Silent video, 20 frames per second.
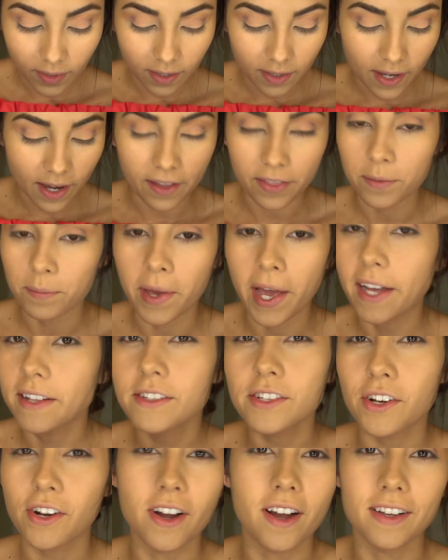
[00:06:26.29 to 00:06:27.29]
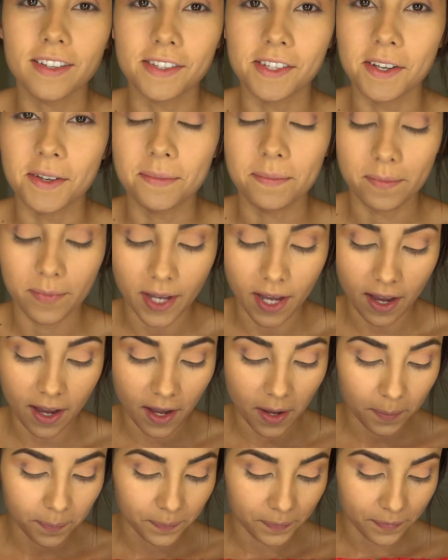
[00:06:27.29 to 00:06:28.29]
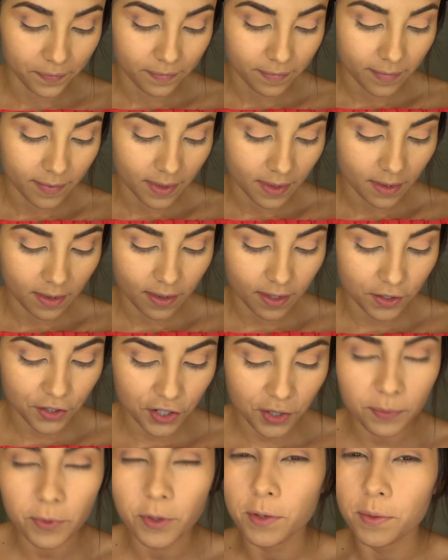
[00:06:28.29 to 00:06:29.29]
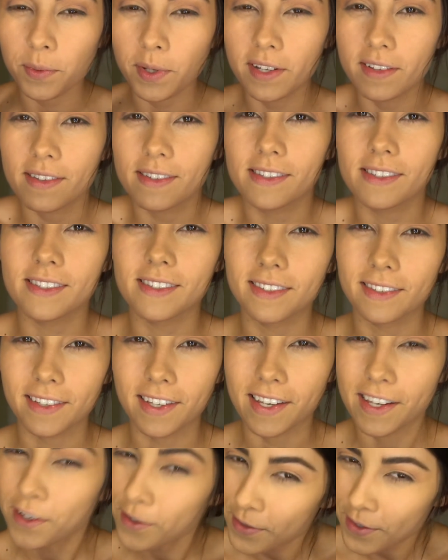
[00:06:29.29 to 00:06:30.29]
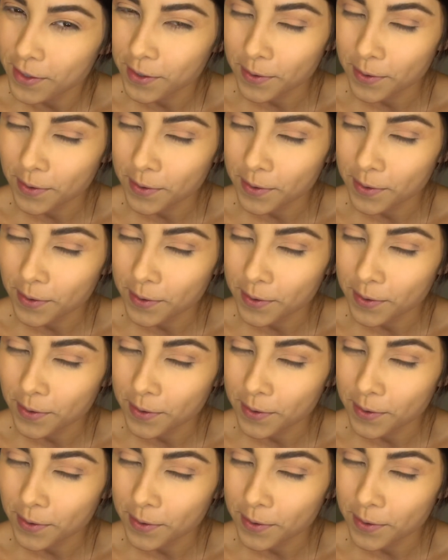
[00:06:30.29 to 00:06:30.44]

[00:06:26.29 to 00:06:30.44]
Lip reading: Yeah, the mattes are awesome. The shimmered ones could use a